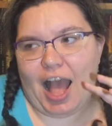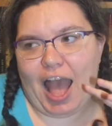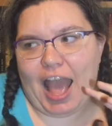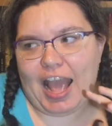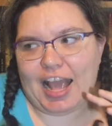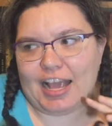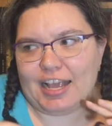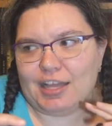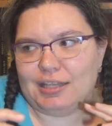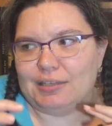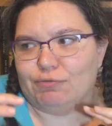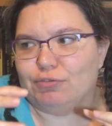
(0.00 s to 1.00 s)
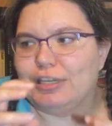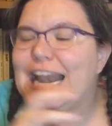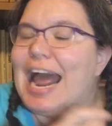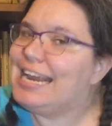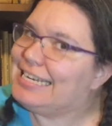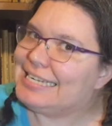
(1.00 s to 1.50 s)
a
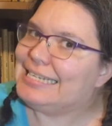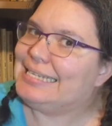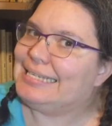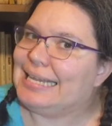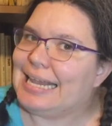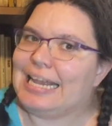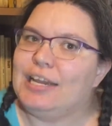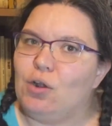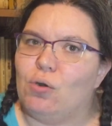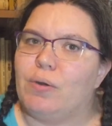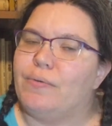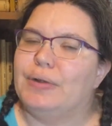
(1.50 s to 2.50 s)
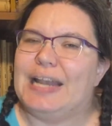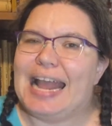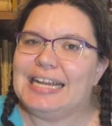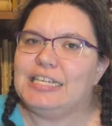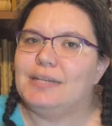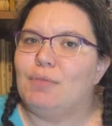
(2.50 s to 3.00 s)
related scene or a
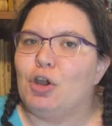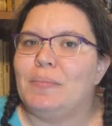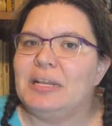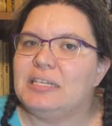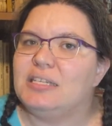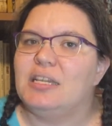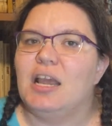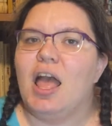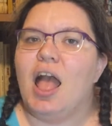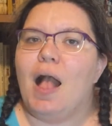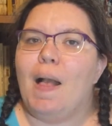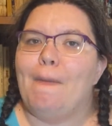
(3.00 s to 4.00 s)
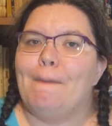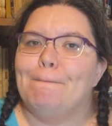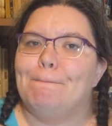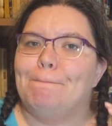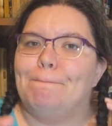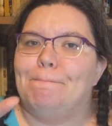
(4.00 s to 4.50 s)
related moment
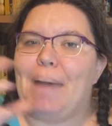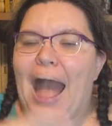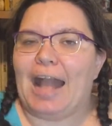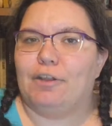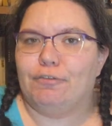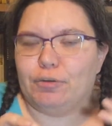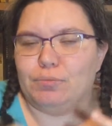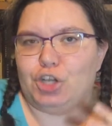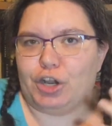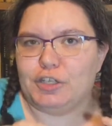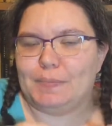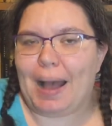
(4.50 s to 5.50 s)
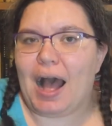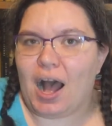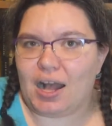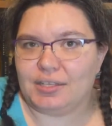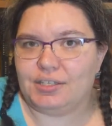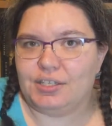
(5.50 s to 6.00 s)
back from Jo's
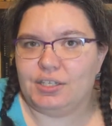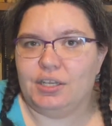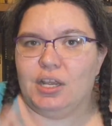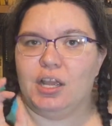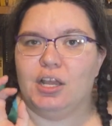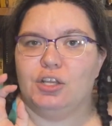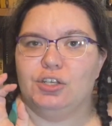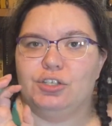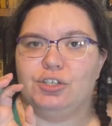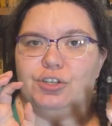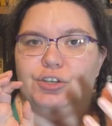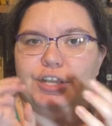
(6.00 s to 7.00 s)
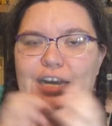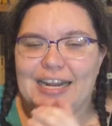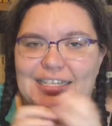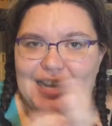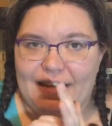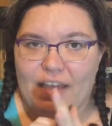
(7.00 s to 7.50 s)
past to
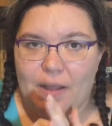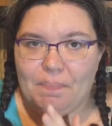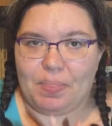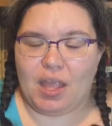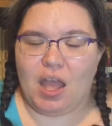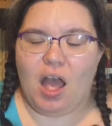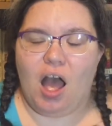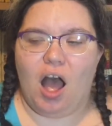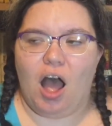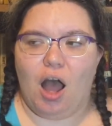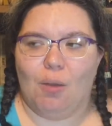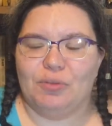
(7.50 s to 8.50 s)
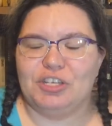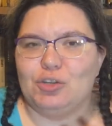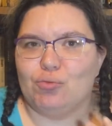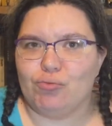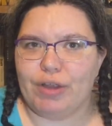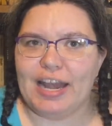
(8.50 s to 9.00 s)
connect together, which
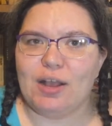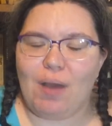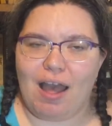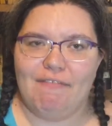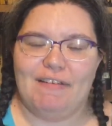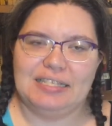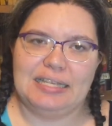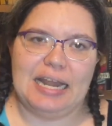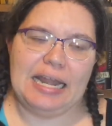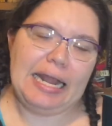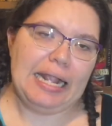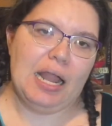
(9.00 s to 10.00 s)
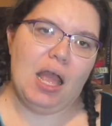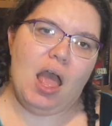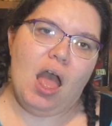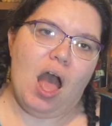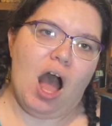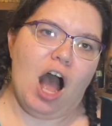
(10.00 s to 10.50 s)
is really quite fascinating.
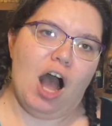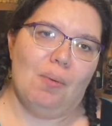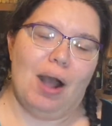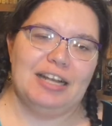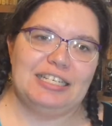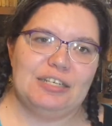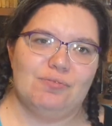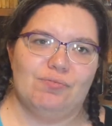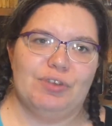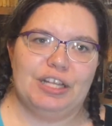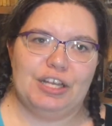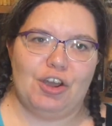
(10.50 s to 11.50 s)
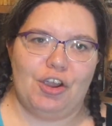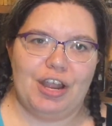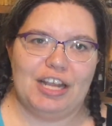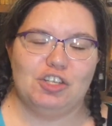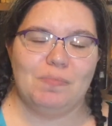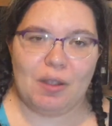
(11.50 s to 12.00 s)
I didn't really know,
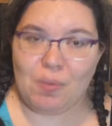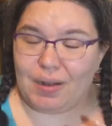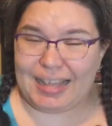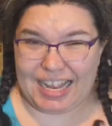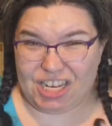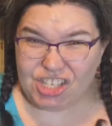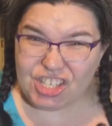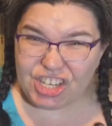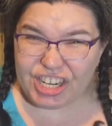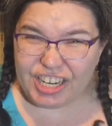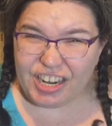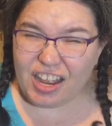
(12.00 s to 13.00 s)
it took me a while to get used to,